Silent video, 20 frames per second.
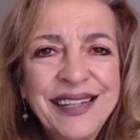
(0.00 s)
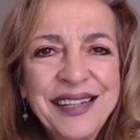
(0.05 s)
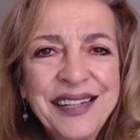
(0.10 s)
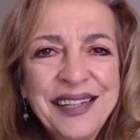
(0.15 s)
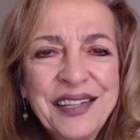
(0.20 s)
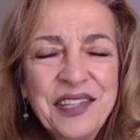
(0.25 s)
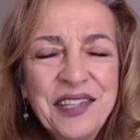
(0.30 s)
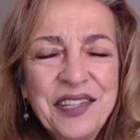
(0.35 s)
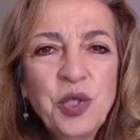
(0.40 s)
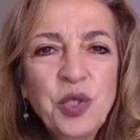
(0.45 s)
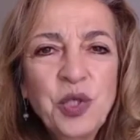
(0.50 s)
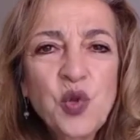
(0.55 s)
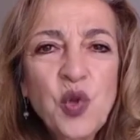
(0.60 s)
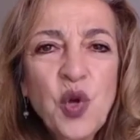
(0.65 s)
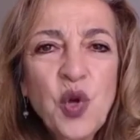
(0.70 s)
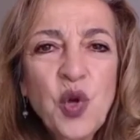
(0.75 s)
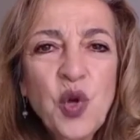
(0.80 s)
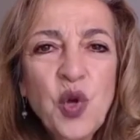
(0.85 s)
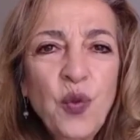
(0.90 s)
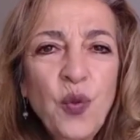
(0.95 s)
There's
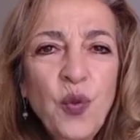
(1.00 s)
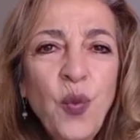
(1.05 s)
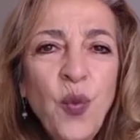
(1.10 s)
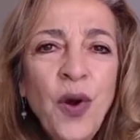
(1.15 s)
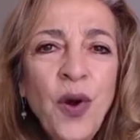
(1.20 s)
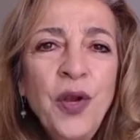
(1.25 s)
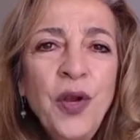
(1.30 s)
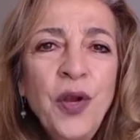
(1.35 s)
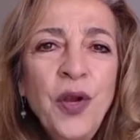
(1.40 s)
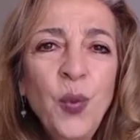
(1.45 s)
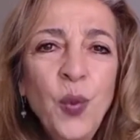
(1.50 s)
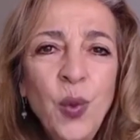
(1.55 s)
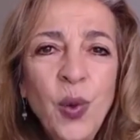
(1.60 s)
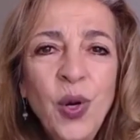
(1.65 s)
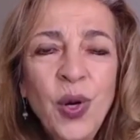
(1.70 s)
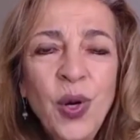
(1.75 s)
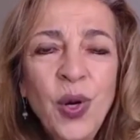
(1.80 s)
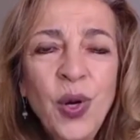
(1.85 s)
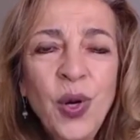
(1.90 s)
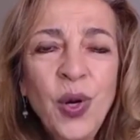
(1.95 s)
one
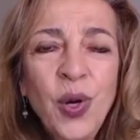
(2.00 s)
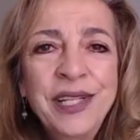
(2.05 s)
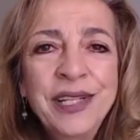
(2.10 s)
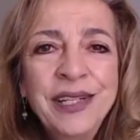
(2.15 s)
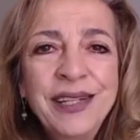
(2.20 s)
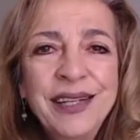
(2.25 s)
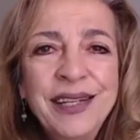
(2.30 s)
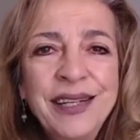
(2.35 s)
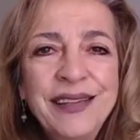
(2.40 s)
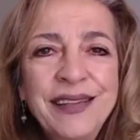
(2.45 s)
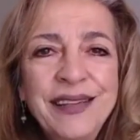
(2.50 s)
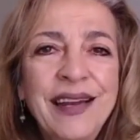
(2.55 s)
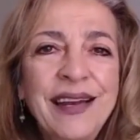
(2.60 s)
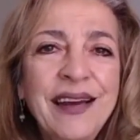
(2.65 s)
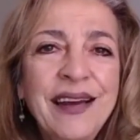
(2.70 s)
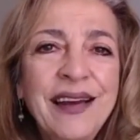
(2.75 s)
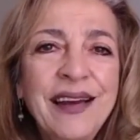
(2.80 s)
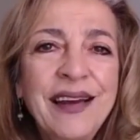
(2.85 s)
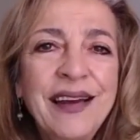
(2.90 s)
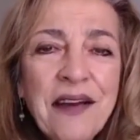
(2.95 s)
word that I
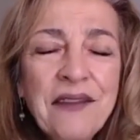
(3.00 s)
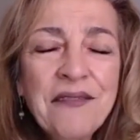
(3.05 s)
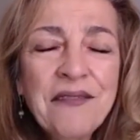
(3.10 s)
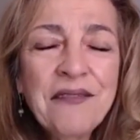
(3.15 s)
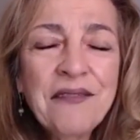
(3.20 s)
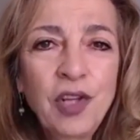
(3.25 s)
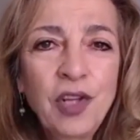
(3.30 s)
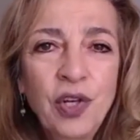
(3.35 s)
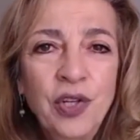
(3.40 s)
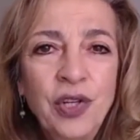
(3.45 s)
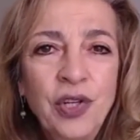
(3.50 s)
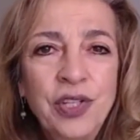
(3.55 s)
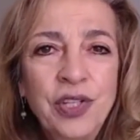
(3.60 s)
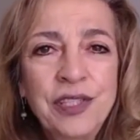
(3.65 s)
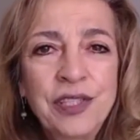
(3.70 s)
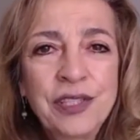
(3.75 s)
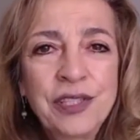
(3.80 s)
have learned.